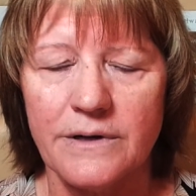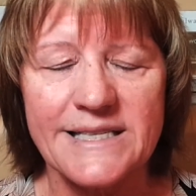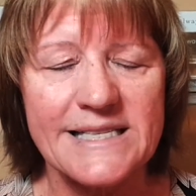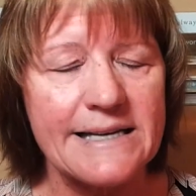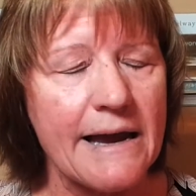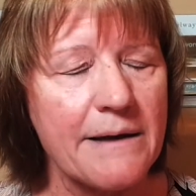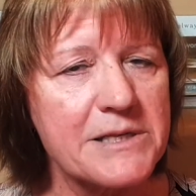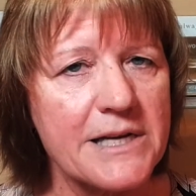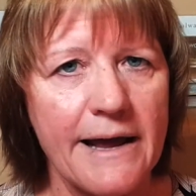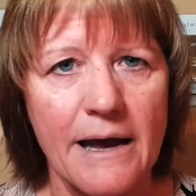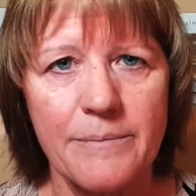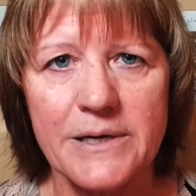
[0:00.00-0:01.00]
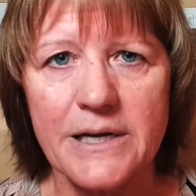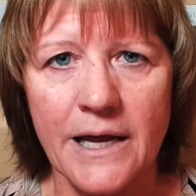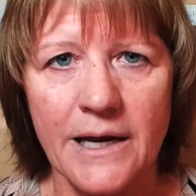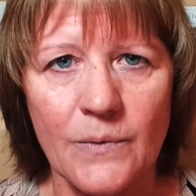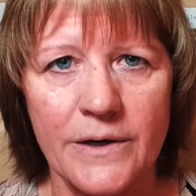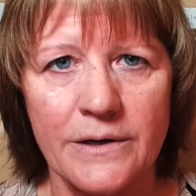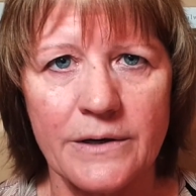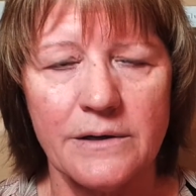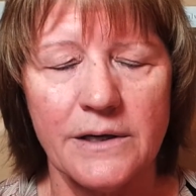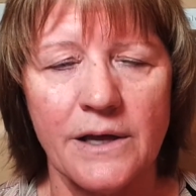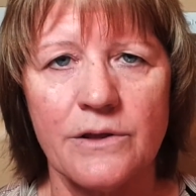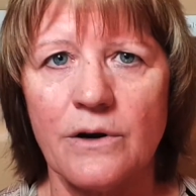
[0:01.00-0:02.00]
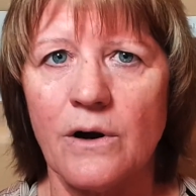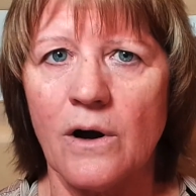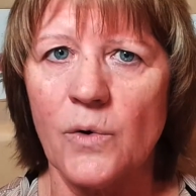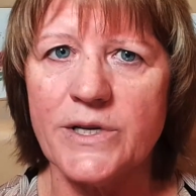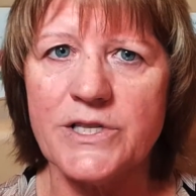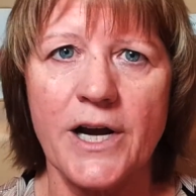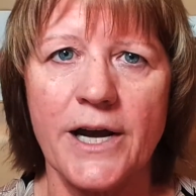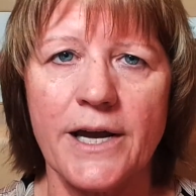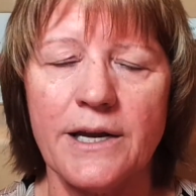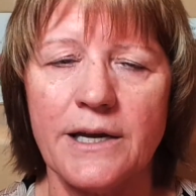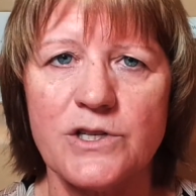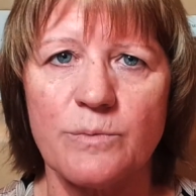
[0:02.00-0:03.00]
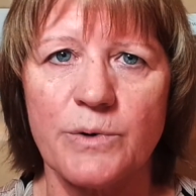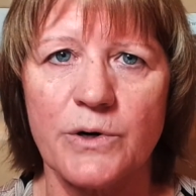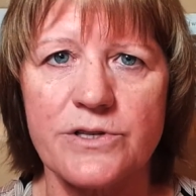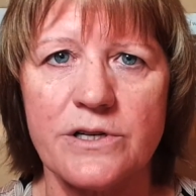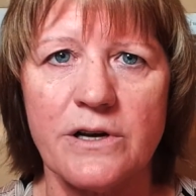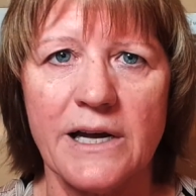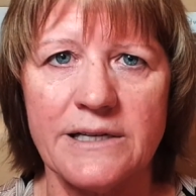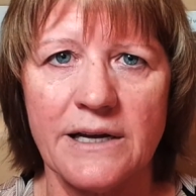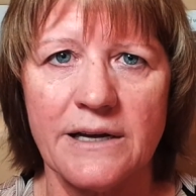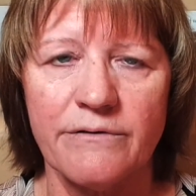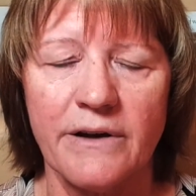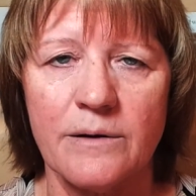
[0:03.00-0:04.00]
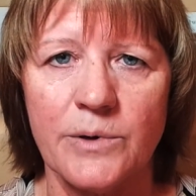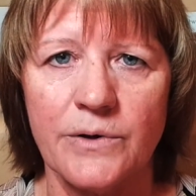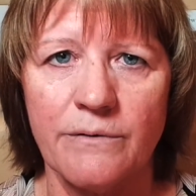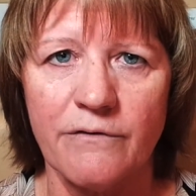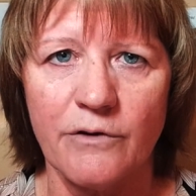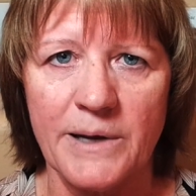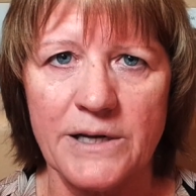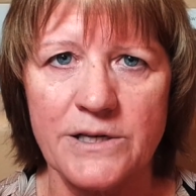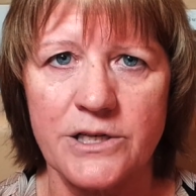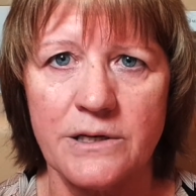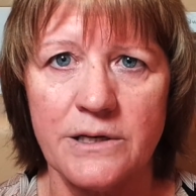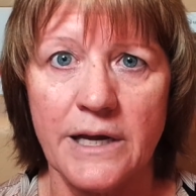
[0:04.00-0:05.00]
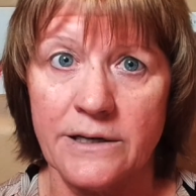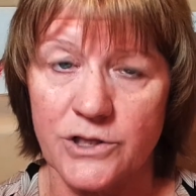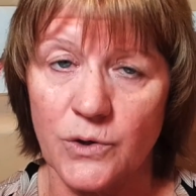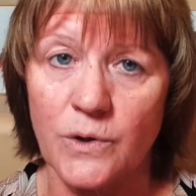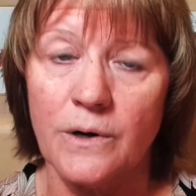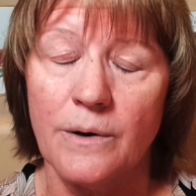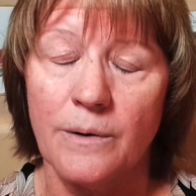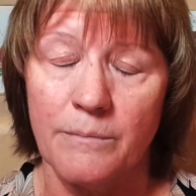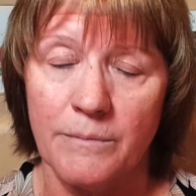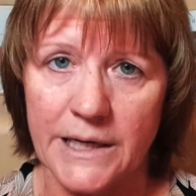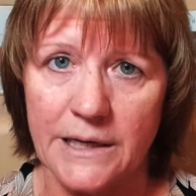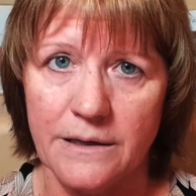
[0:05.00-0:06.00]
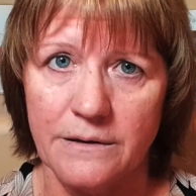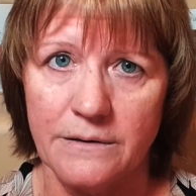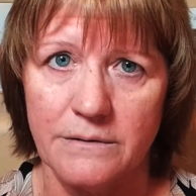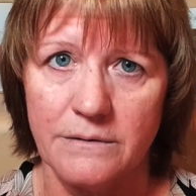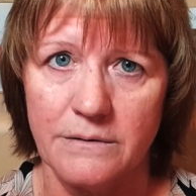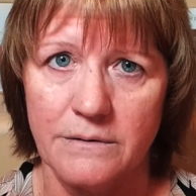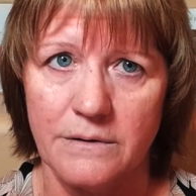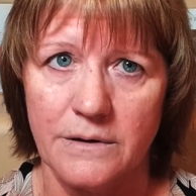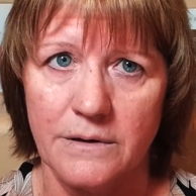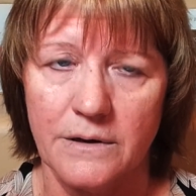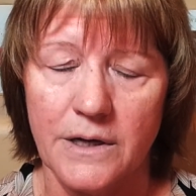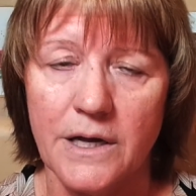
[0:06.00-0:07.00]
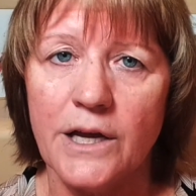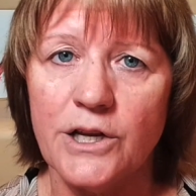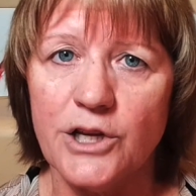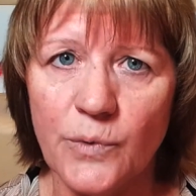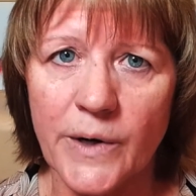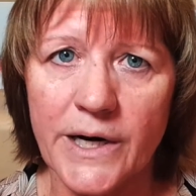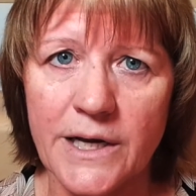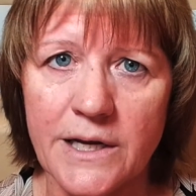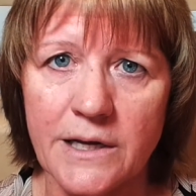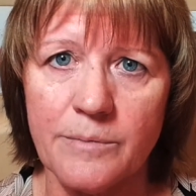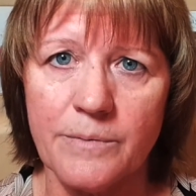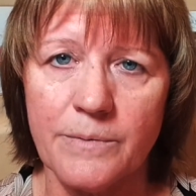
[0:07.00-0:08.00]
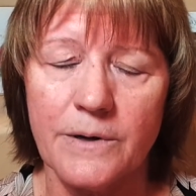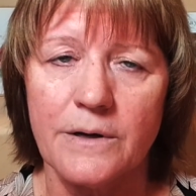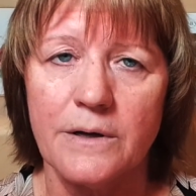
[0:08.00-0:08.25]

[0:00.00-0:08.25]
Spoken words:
And scams can happen to anyone, and they're always trying to get your personal identifiable information and your money. And you want to keep